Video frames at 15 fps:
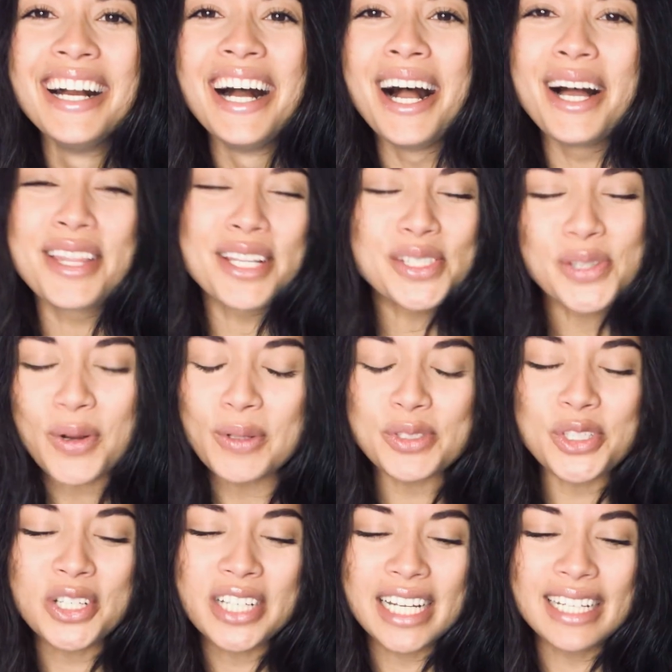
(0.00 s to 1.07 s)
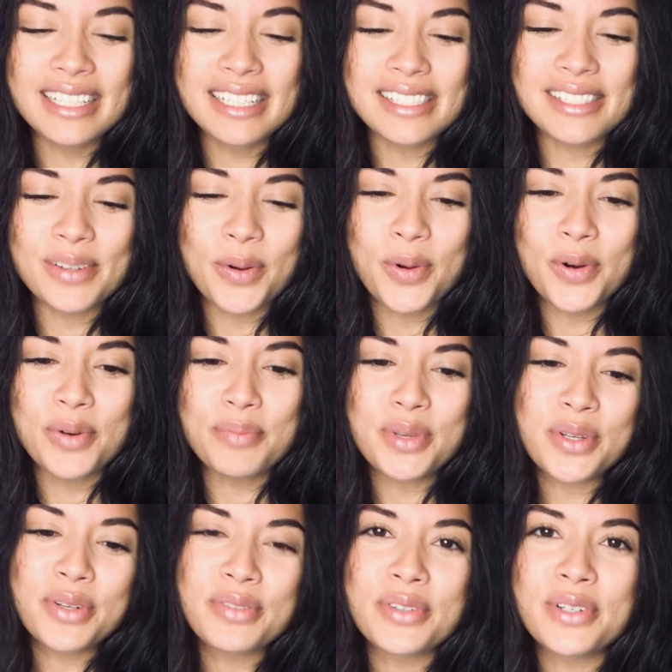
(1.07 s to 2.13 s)
uh, this whole journey, this whole
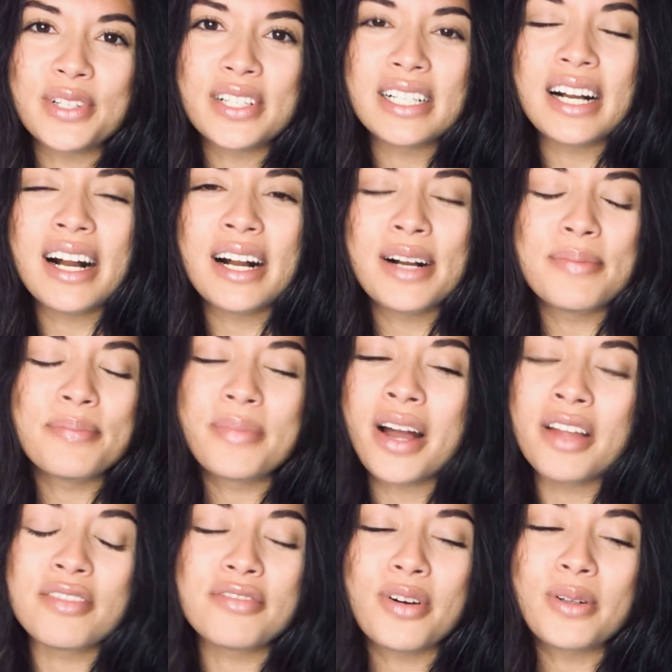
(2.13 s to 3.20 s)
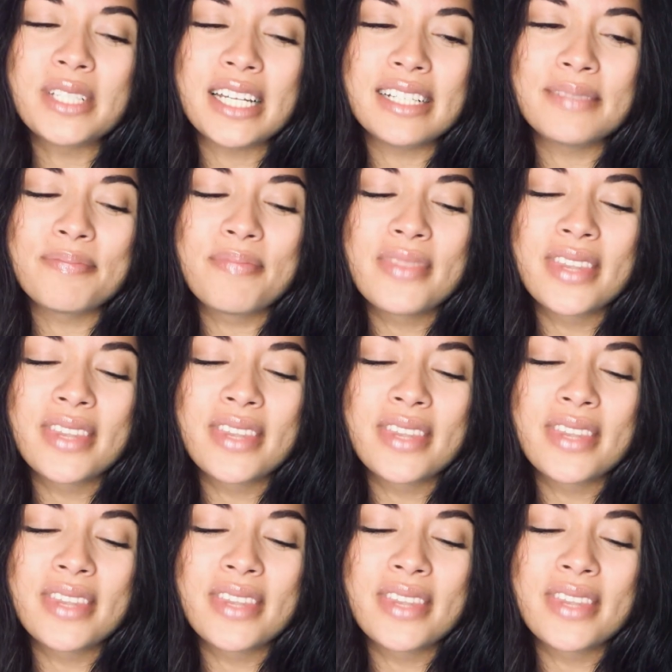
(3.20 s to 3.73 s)
beautiful um, unfolding.